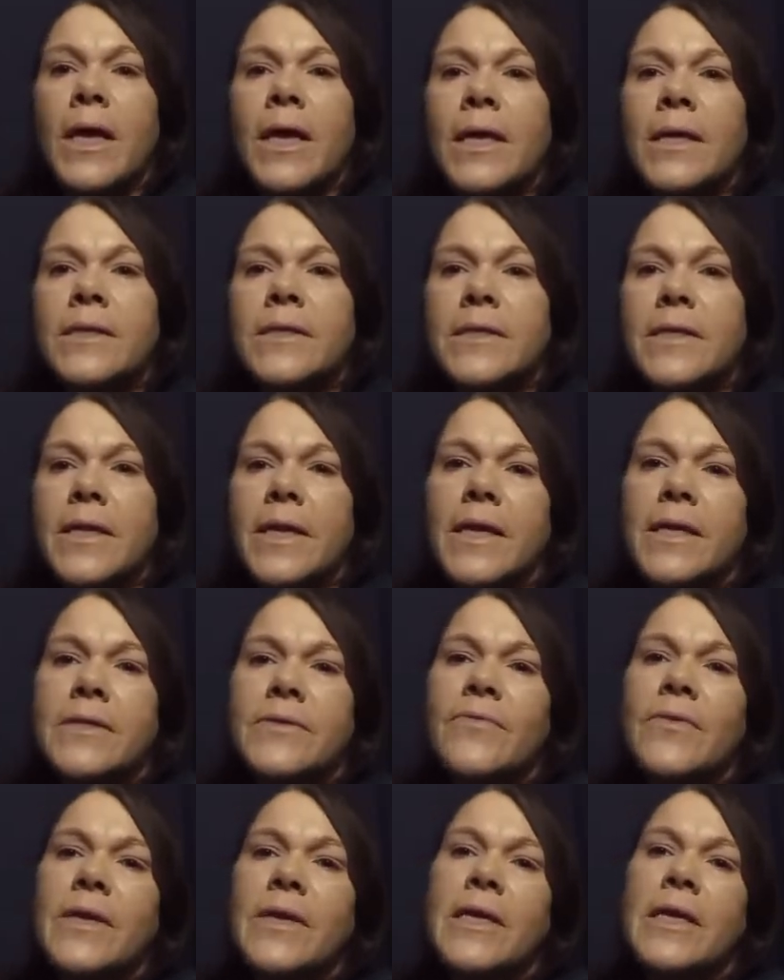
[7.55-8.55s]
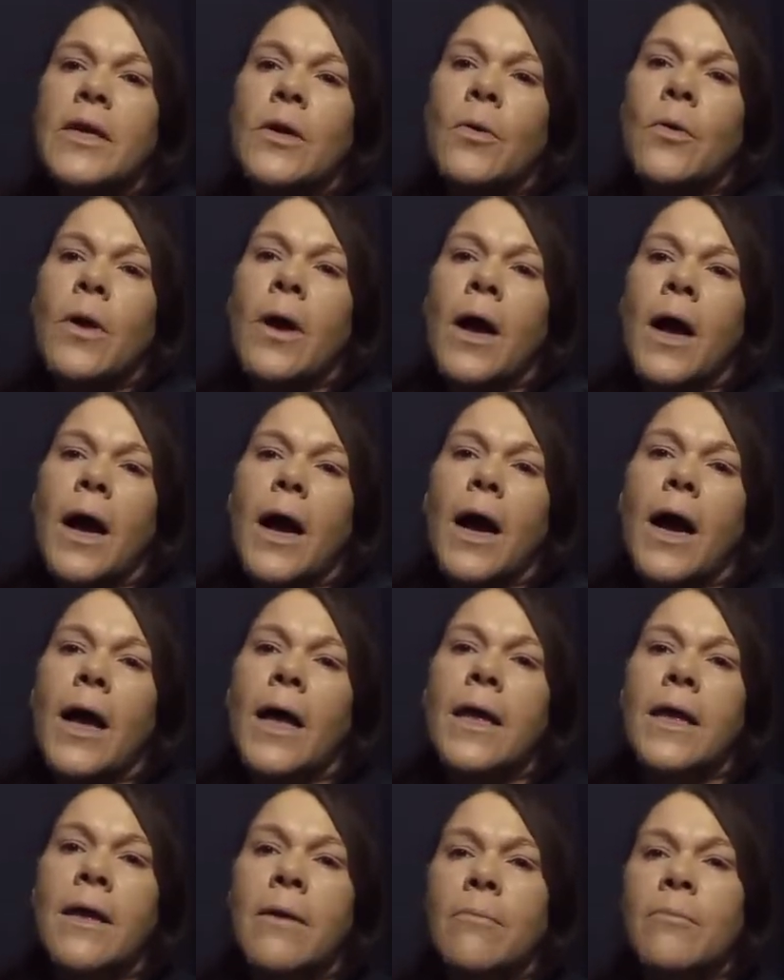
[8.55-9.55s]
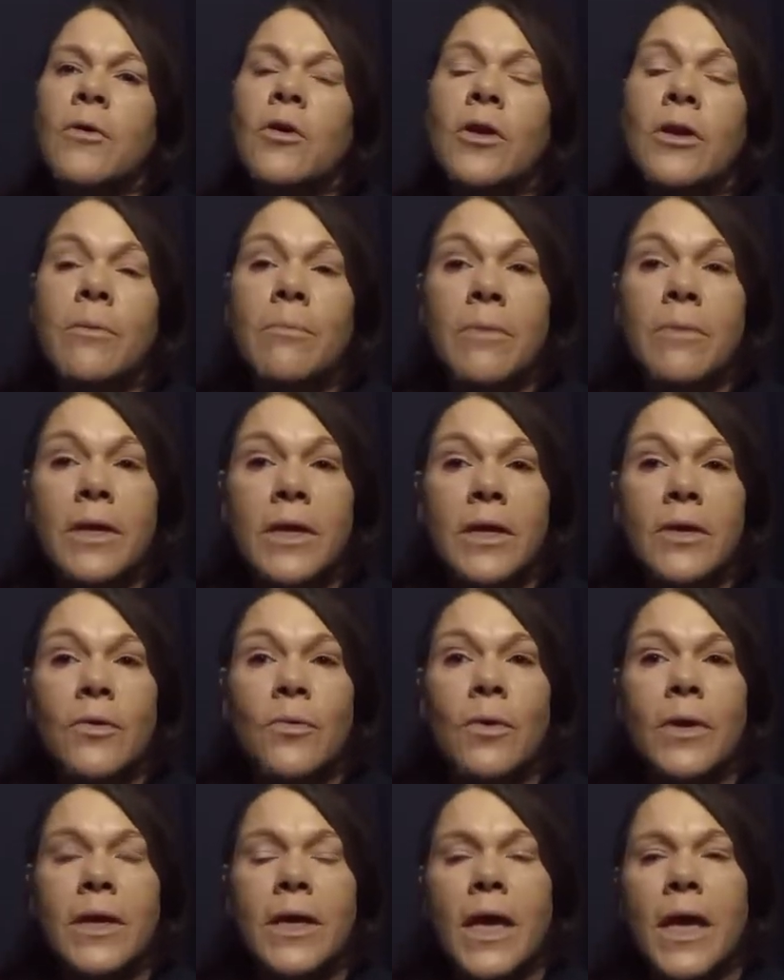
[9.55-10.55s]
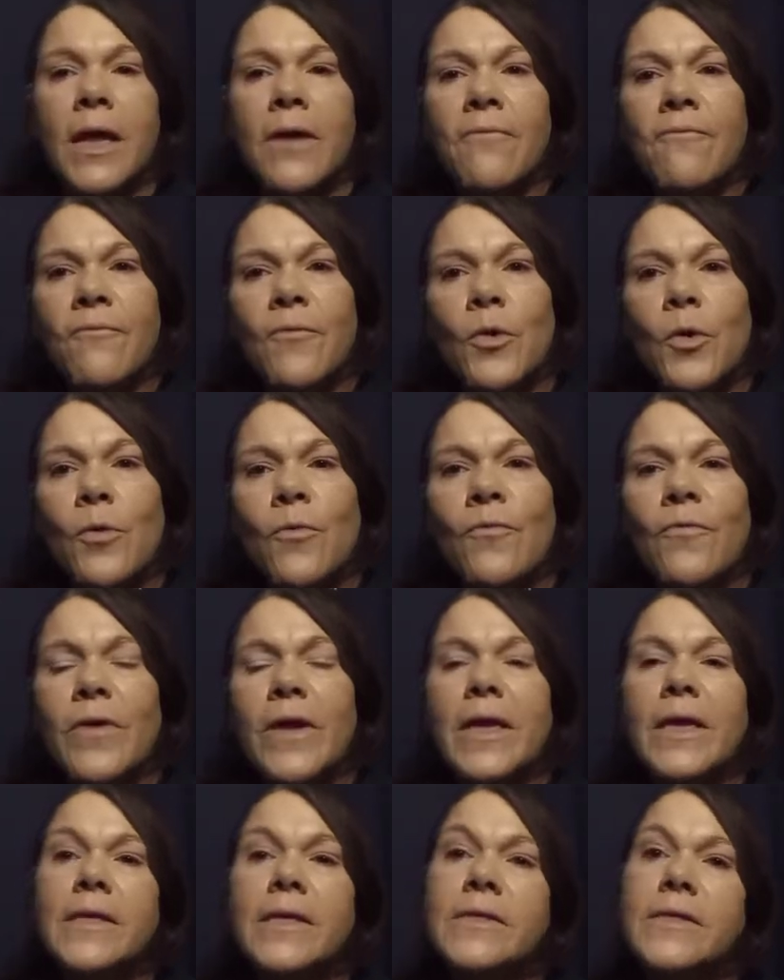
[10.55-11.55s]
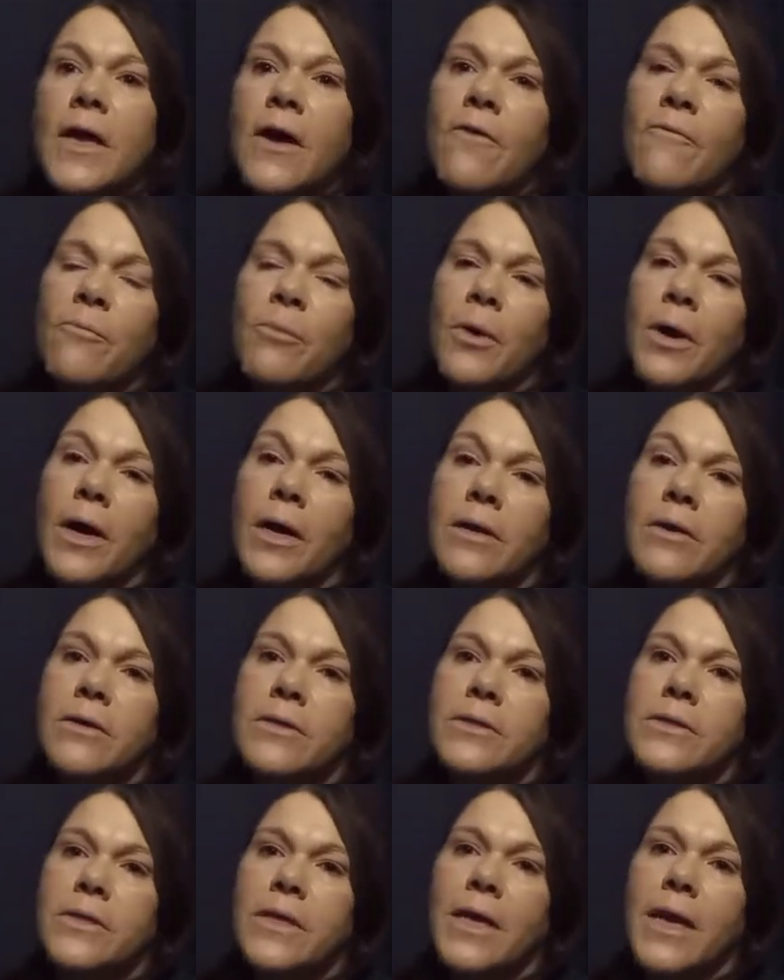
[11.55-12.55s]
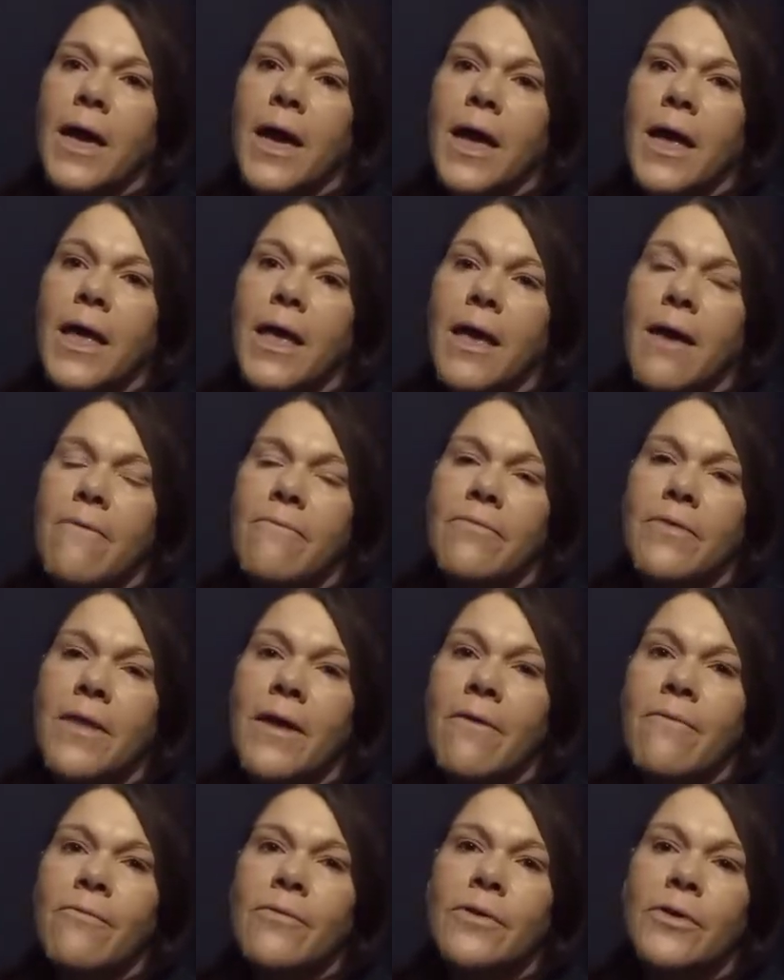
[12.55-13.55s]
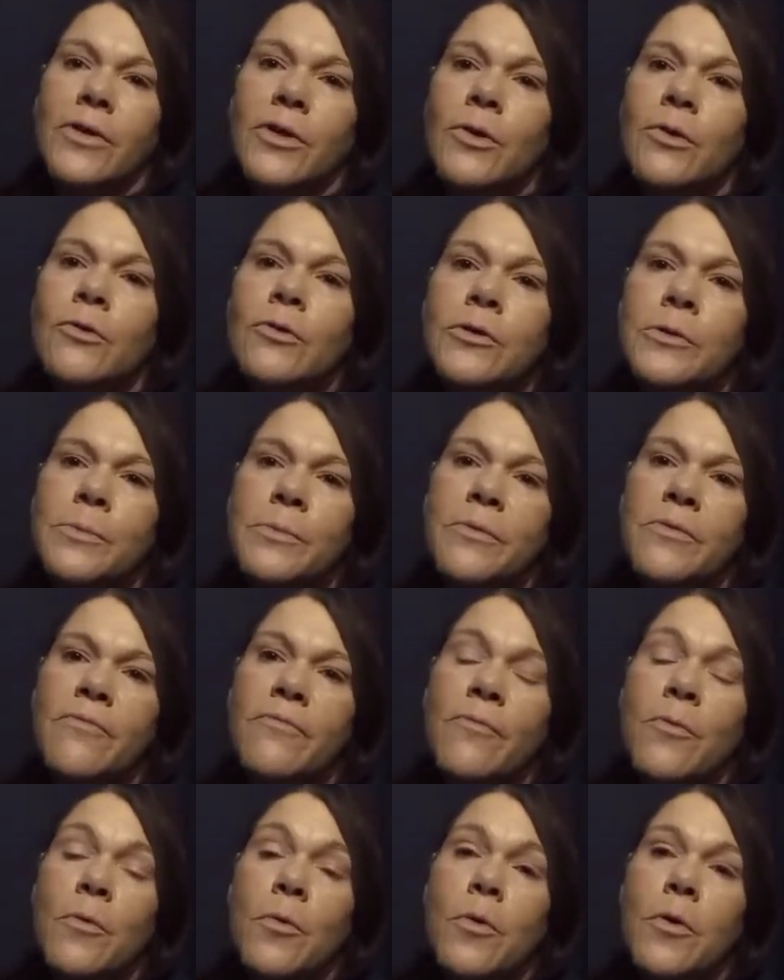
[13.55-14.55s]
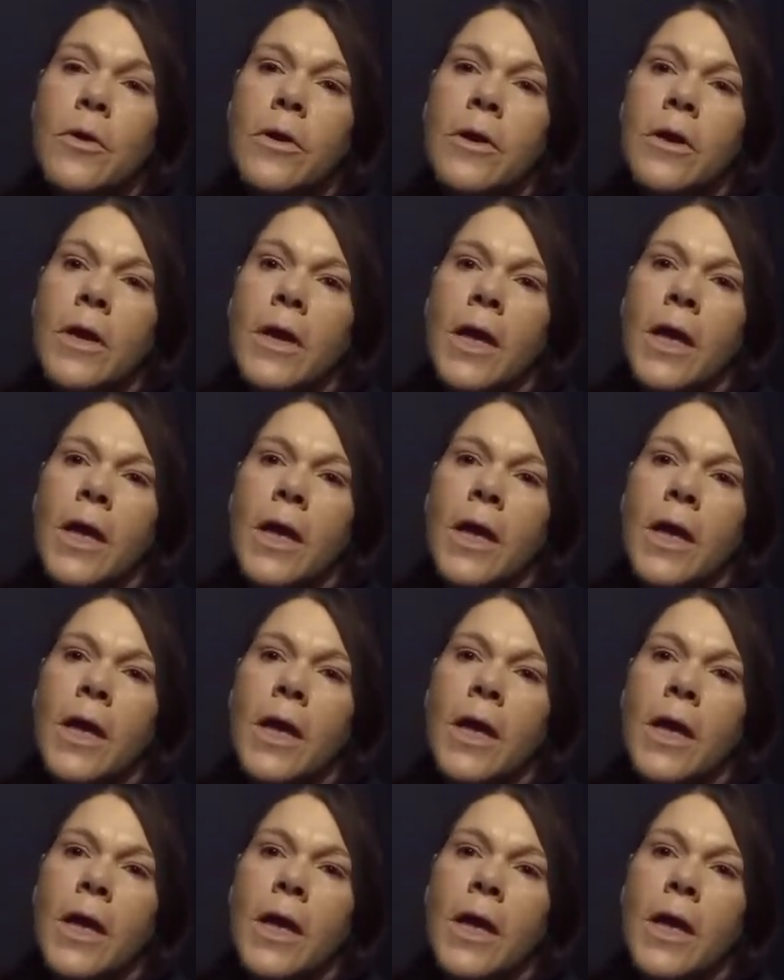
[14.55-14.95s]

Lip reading: In today's video, I am going to be doing a full face of products that I have never used before,